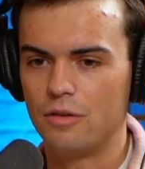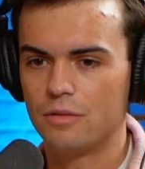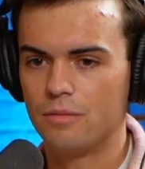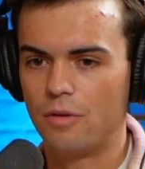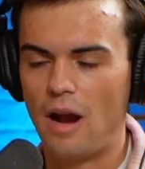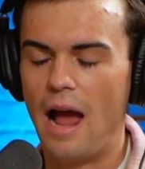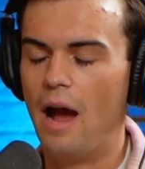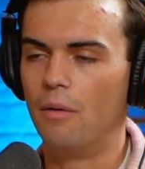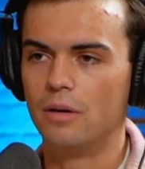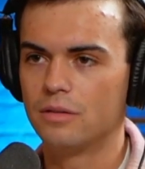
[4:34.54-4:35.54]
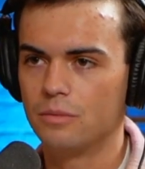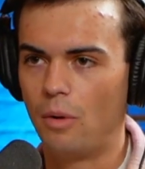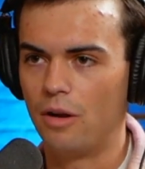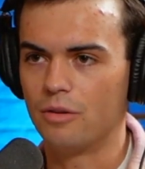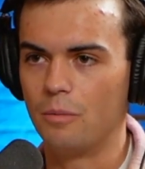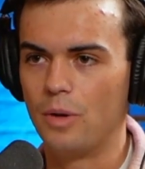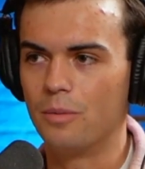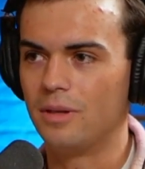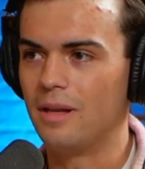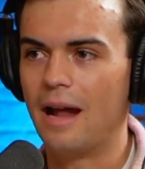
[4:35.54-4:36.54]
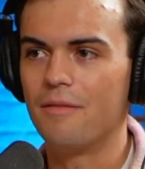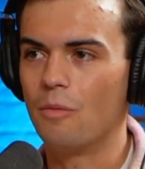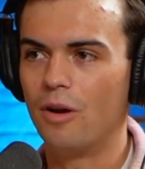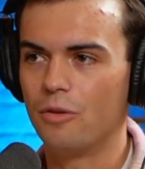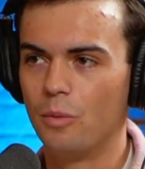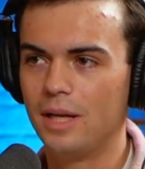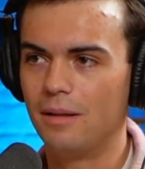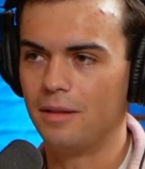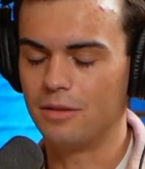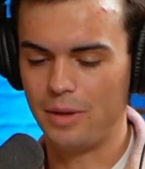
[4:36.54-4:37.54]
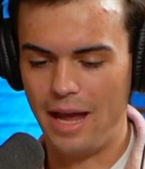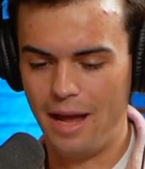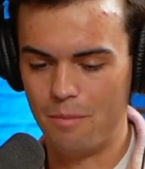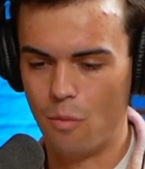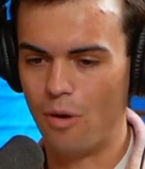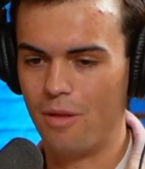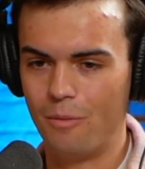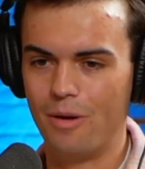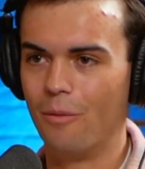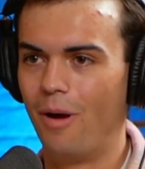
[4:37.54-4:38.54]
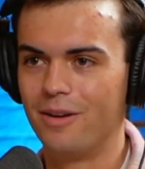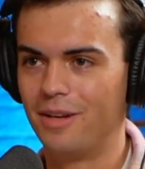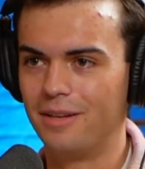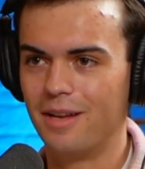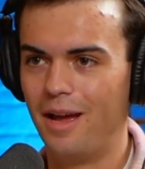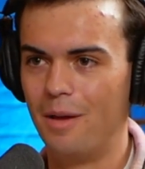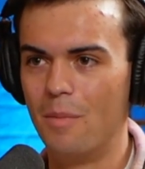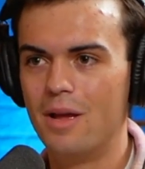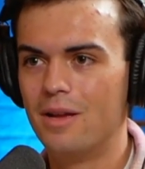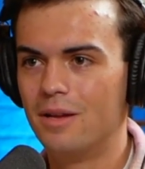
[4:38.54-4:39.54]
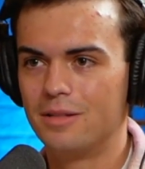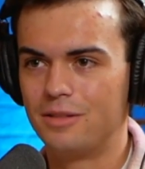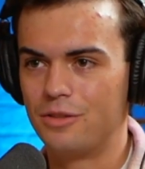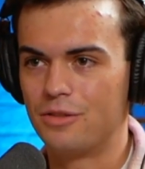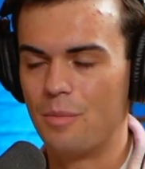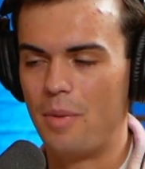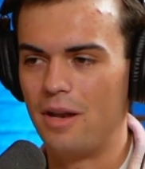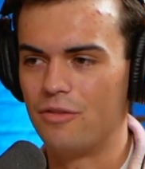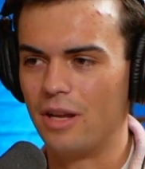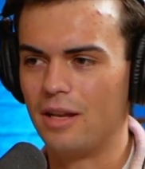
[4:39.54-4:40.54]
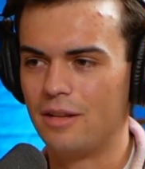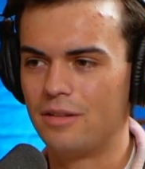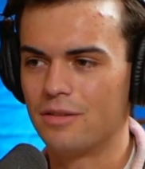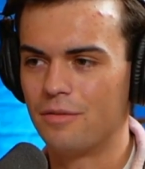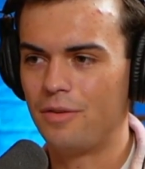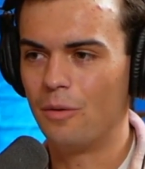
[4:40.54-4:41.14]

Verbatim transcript: and just for hours watch yeah. it. We would not even watch it weekly, so we had more than one to watch at a time. It's just to binge it. Is, does it